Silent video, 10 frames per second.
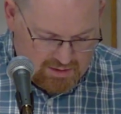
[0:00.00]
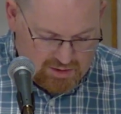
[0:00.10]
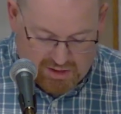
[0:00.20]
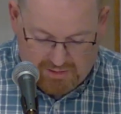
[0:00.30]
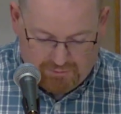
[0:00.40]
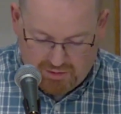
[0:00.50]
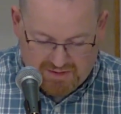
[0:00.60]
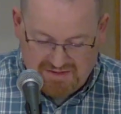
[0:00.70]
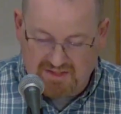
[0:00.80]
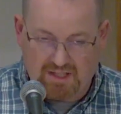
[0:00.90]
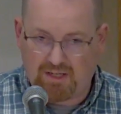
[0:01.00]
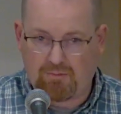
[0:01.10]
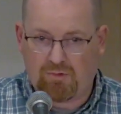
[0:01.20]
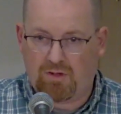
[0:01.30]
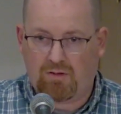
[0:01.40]
And you can even look and say,
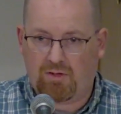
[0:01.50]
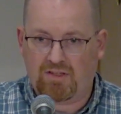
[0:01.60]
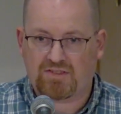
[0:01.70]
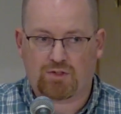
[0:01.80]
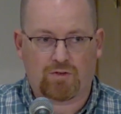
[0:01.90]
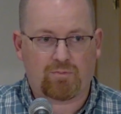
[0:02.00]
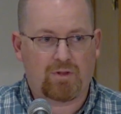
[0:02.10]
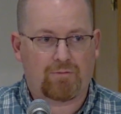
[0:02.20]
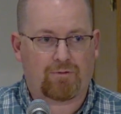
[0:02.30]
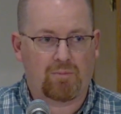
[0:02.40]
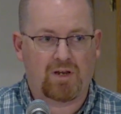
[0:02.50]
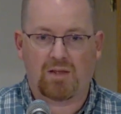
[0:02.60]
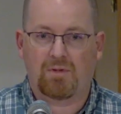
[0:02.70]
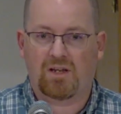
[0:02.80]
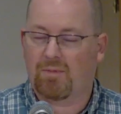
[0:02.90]
well, it served me for many,
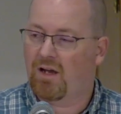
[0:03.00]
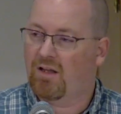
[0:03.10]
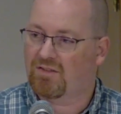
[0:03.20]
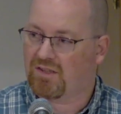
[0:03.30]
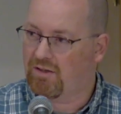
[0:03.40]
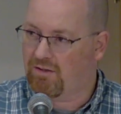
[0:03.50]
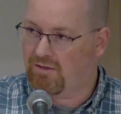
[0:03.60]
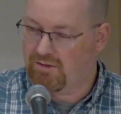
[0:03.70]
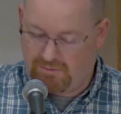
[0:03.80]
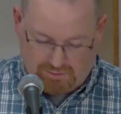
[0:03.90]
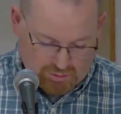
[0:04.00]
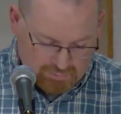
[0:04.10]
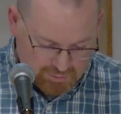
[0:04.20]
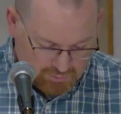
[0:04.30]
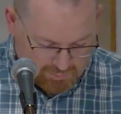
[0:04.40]
many miles. The little
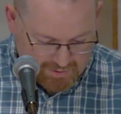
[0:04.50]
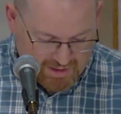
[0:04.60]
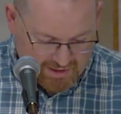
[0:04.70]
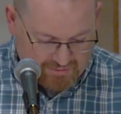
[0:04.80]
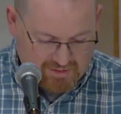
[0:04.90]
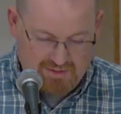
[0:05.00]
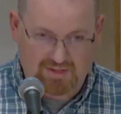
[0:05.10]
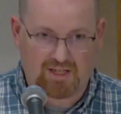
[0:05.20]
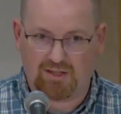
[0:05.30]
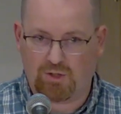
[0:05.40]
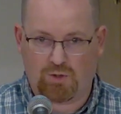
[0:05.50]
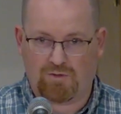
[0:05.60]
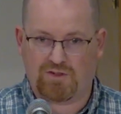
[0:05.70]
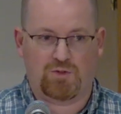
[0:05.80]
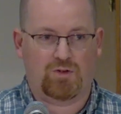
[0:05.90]
blue one we got out there has got a little
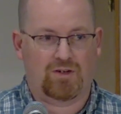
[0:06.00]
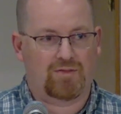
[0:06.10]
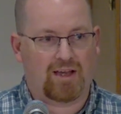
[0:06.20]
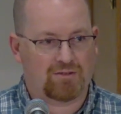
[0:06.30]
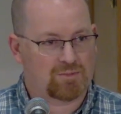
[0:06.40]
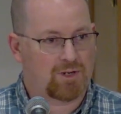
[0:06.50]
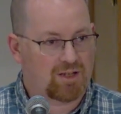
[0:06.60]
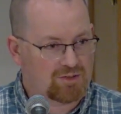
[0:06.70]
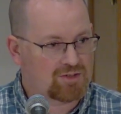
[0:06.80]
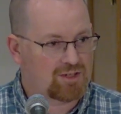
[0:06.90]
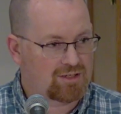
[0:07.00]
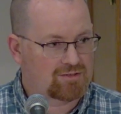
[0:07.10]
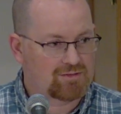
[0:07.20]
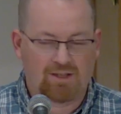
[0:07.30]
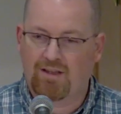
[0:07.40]
over 200,000 miles on it.
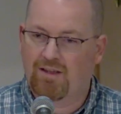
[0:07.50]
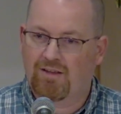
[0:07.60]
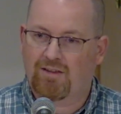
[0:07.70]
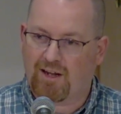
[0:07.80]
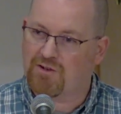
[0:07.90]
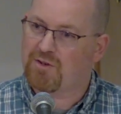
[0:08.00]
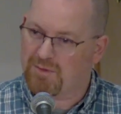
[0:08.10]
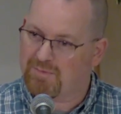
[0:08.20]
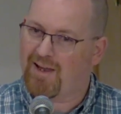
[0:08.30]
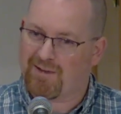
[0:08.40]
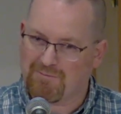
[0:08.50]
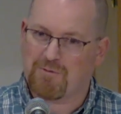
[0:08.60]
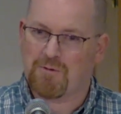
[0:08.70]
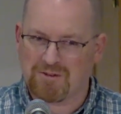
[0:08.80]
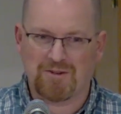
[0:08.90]
A lot of trips back and
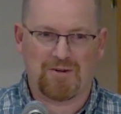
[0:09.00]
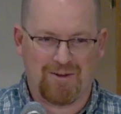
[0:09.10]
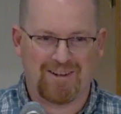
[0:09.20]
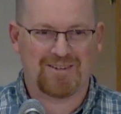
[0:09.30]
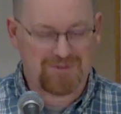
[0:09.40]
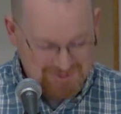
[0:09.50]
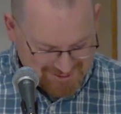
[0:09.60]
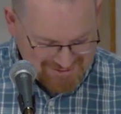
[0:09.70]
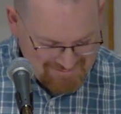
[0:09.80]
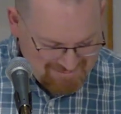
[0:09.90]
forth to your Rantoul.